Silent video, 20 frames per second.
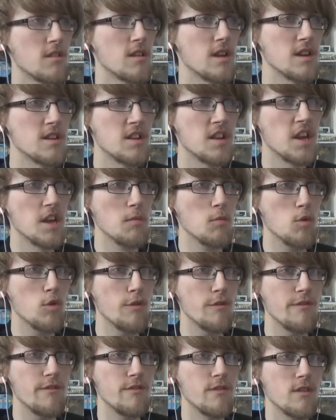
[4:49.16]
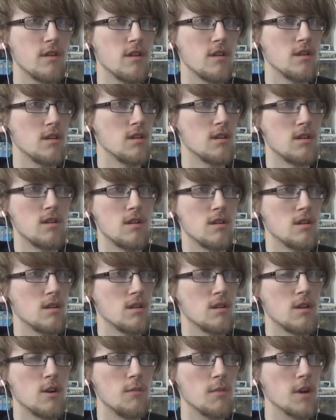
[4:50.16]
It's like Team Wolf.
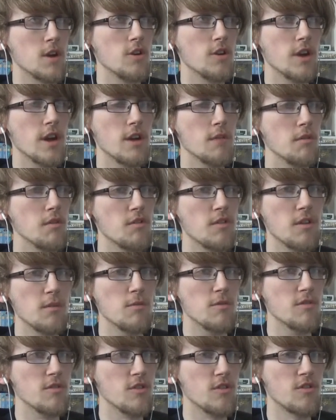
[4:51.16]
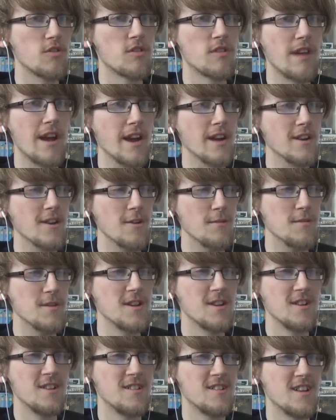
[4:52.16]
Oh my god, I hate when Team Wolf does techno
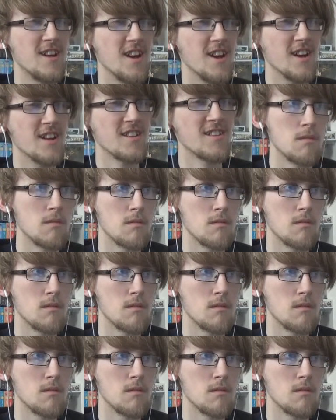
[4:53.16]
music.